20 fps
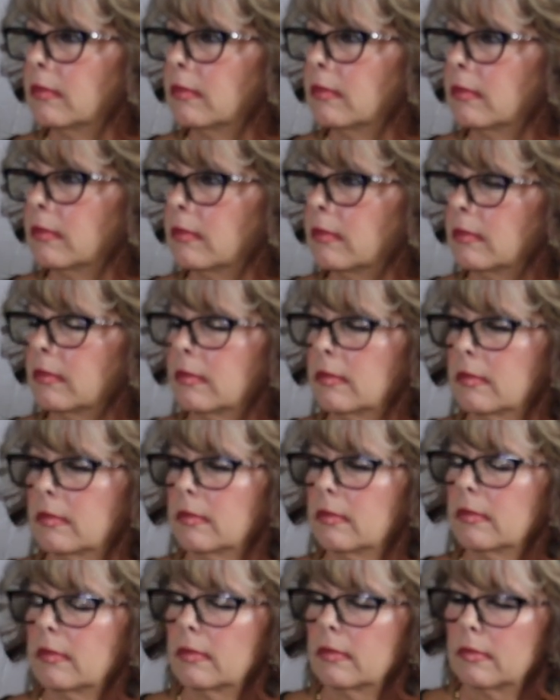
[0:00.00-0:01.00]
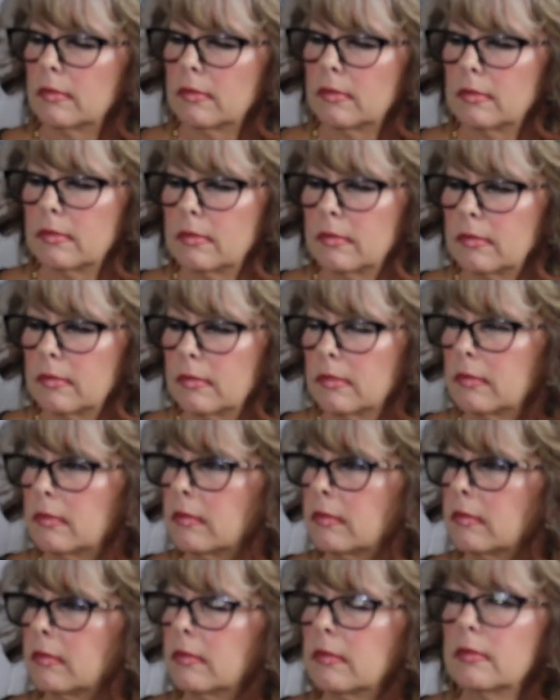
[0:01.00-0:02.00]

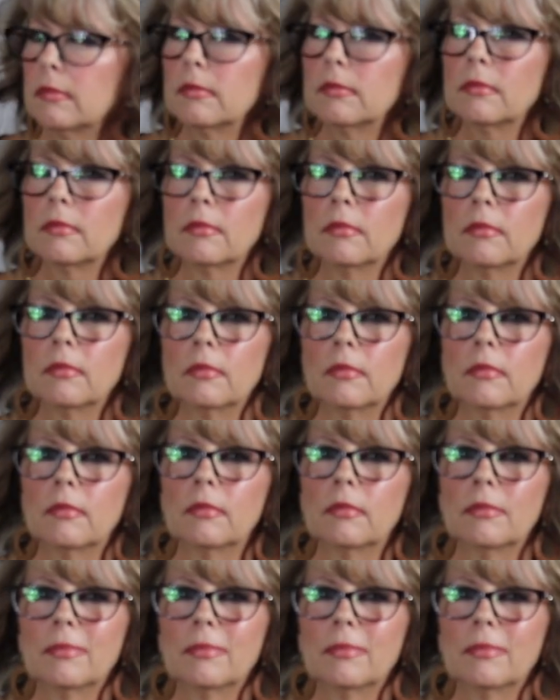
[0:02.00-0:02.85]
(not speaking)